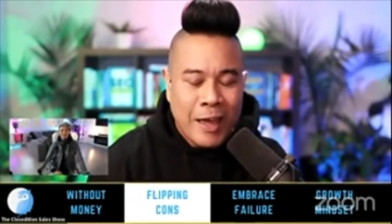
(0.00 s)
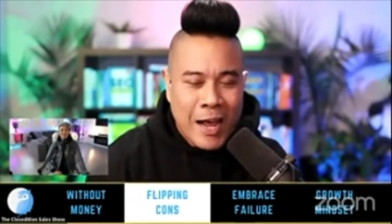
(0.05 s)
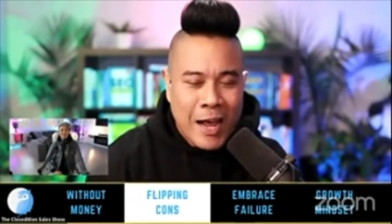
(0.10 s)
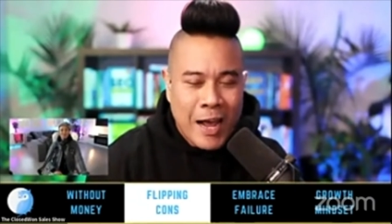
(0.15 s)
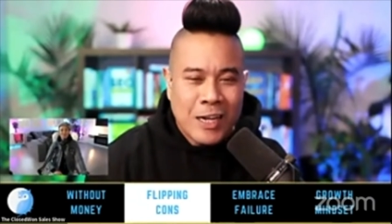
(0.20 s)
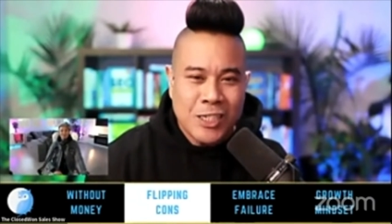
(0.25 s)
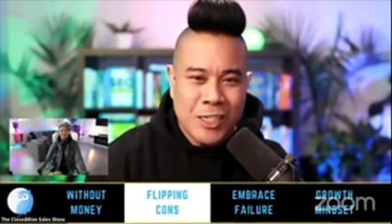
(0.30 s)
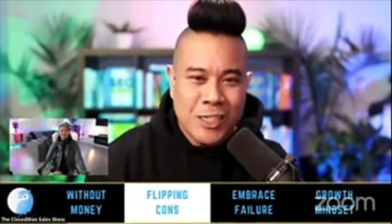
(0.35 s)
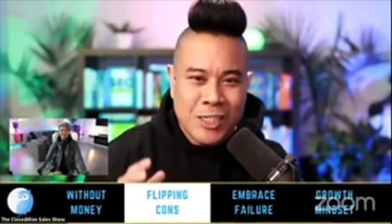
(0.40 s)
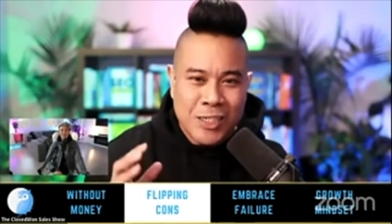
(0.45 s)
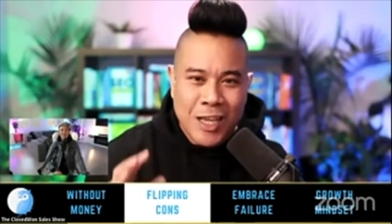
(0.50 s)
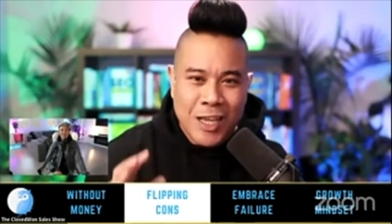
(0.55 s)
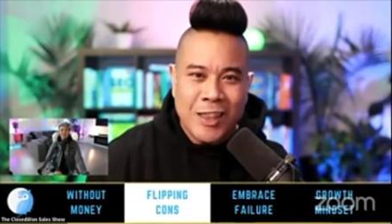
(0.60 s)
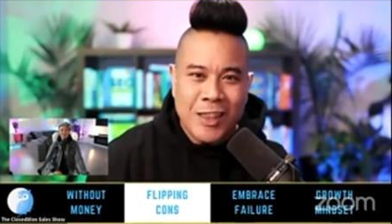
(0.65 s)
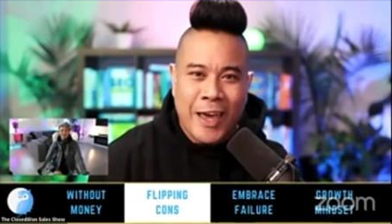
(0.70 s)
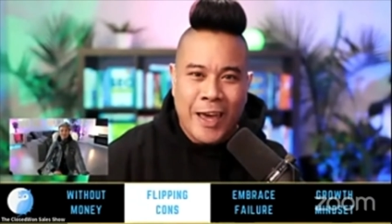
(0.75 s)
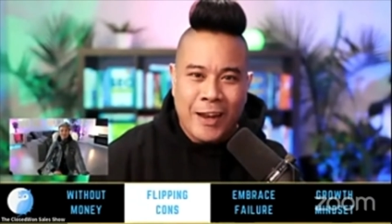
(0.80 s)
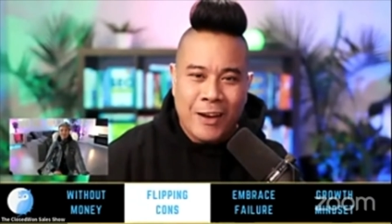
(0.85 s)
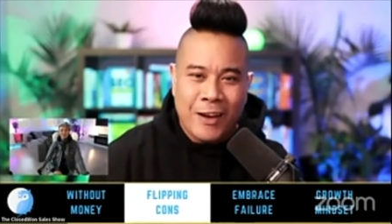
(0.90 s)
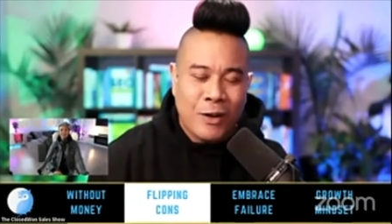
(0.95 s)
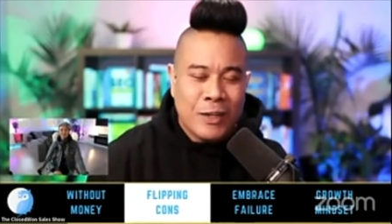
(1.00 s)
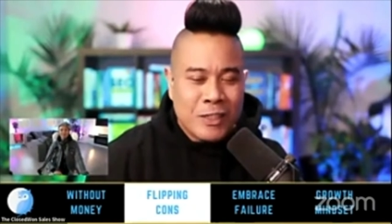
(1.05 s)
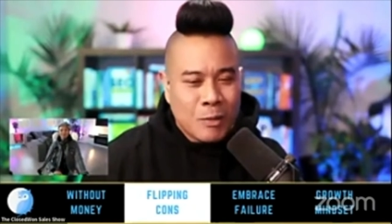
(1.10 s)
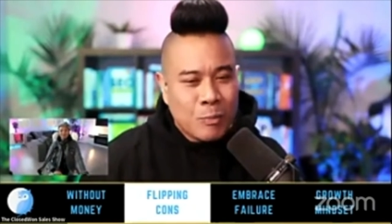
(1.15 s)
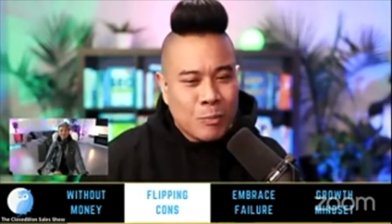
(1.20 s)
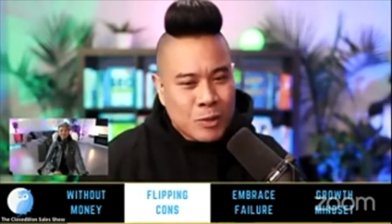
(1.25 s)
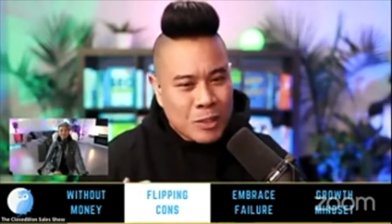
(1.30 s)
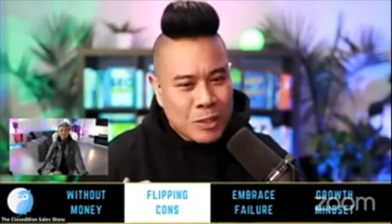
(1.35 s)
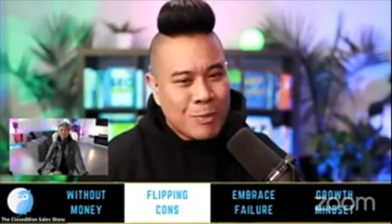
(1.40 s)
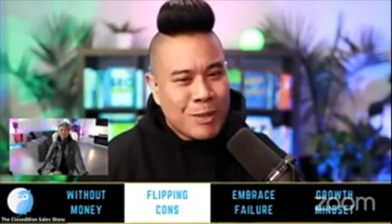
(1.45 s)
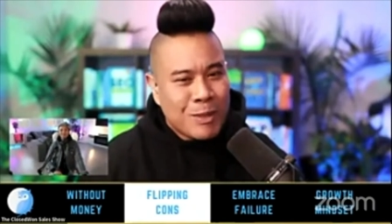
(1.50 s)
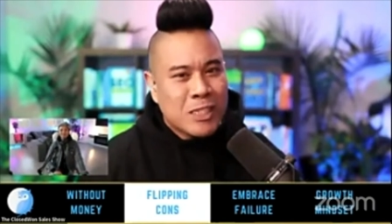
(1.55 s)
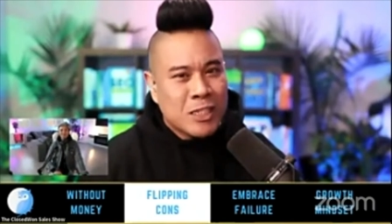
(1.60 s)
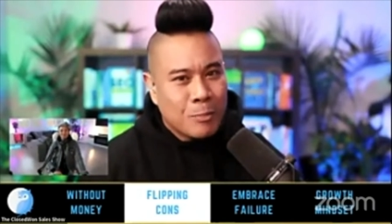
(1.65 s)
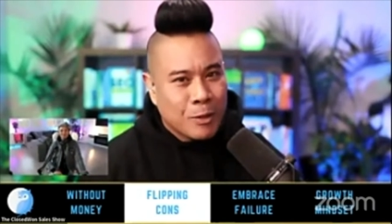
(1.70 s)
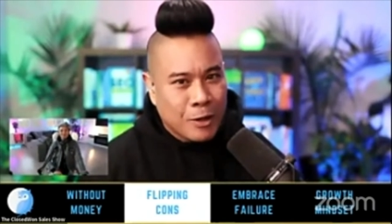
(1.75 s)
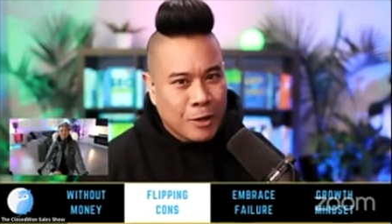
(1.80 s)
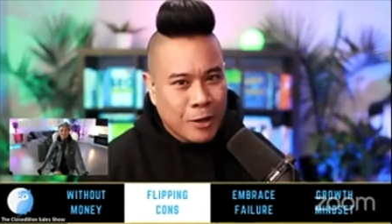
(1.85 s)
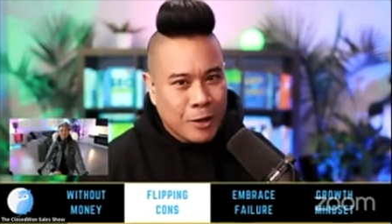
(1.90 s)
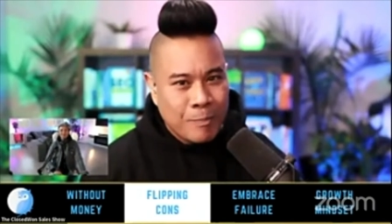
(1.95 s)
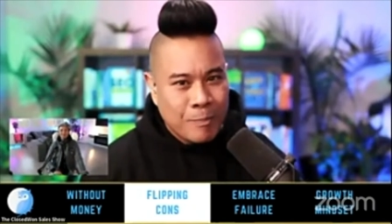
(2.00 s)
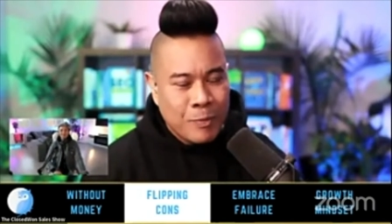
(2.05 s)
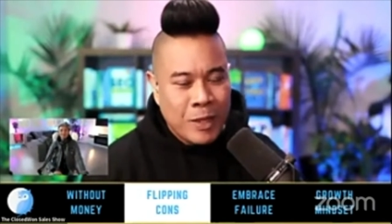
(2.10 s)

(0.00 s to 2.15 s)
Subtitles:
actually said that, or something similar.